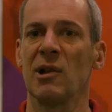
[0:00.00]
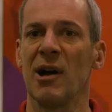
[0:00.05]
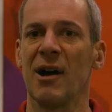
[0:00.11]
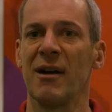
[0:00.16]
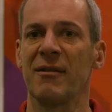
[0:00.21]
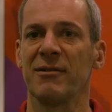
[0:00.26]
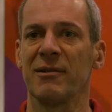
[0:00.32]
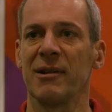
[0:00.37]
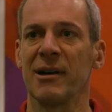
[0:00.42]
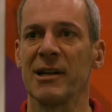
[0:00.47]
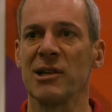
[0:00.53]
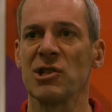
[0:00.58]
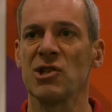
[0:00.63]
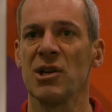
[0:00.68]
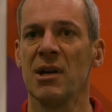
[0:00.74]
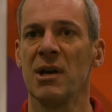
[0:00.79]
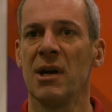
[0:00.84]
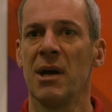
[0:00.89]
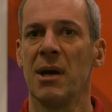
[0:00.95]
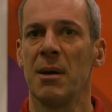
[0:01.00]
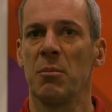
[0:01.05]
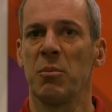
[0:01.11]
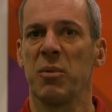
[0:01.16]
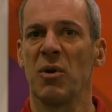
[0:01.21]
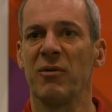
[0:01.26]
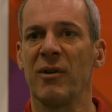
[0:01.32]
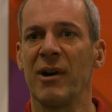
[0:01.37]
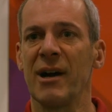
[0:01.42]
offerings,
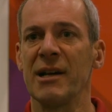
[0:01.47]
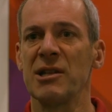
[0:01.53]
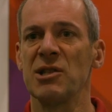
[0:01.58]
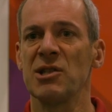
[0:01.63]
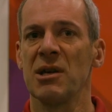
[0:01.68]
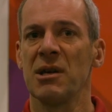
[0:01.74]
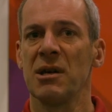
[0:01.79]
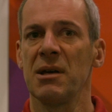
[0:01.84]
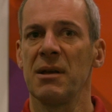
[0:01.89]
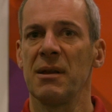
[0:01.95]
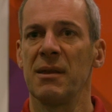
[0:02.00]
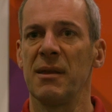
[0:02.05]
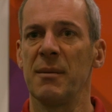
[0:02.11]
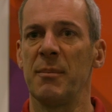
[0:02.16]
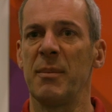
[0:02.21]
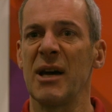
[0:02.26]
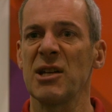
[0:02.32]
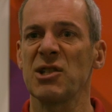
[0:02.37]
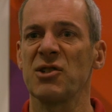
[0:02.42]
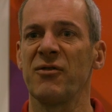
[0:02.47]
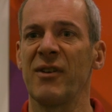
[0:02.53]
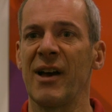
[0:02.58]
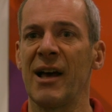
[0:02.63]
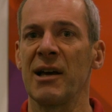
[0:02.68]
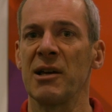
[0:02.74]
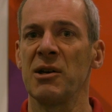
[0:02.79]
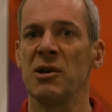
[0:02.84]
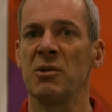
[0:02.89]
provides the best
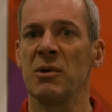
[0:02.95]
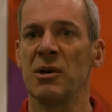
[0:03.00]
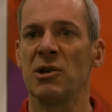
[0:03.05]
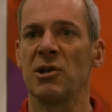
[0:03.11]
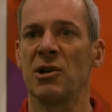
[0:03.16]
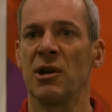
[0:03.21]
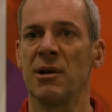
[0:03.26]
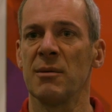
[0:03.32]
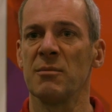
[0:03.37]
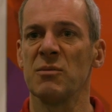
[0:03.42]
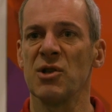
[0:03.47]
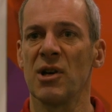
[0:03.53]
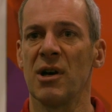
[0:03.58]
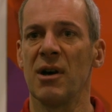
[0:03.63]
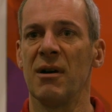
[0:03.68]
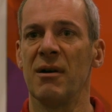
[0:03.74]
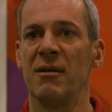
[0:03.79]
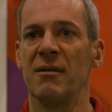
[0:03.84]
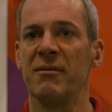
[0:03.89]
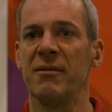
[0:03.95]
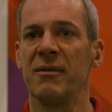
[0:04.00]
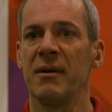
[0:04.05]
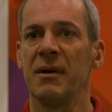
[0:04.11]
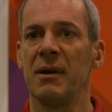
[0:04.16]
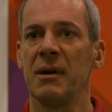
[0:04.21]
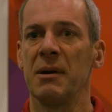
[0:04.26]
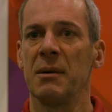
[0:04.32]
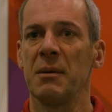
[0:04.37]
value in terms of
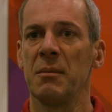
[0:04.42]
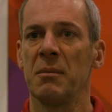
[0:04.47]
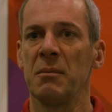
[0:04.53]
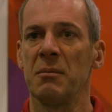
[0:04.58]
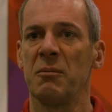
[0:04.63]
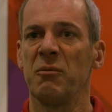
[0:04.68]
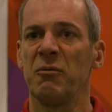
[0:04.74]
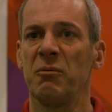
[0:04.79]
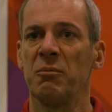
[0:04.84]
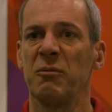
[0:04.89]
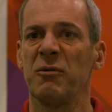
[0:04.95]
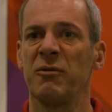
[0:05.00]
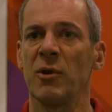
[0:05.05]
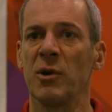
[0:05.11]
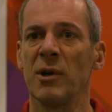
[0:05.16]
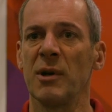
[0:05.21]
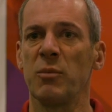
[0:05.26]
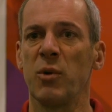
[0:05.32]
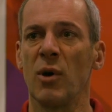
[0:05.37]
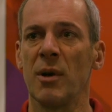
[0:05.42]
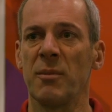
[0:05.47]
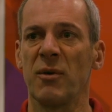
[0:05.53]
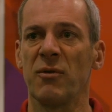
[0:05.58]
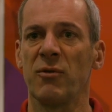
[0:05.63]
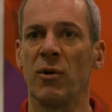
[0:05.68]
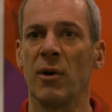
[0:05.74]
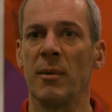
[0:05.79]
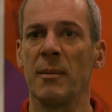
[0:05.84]
floating point
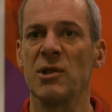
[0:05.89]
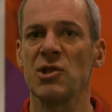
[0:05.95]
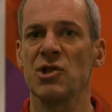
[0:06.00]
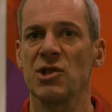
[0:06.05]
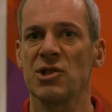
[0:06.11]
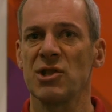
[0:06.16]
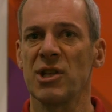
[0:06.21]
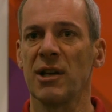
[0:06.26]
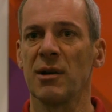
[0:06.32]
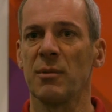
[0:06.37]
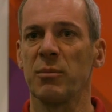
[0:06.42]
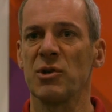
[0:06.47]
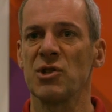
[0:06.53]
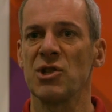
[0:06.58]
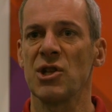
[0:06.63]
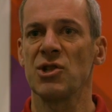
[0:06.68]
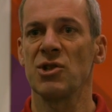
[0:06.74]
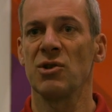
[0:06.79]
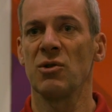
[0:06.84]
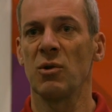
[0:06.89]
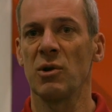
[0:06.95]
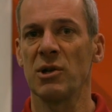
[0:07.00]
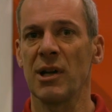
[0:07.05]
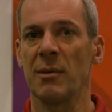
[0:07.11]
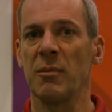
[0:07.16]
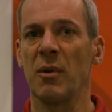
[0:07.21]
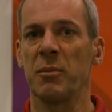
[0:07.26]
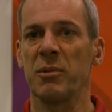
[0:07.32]
performance, single precision or
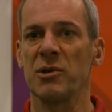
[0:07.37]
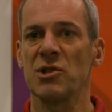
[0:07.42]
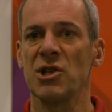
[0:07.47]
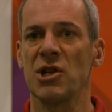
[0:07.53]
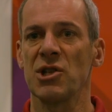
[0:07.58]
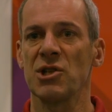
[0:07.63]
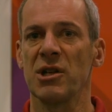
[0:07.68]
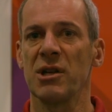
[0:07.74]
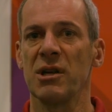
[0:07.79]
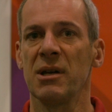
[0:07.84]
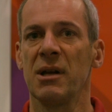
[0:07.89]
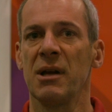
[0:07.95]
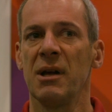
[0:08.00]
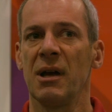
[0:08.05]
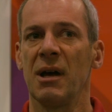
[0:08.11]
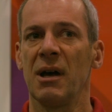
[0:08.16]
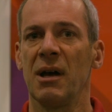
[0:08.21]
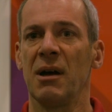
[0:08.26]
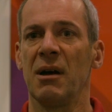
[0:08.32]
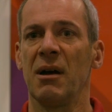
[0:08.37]
double precision, uh,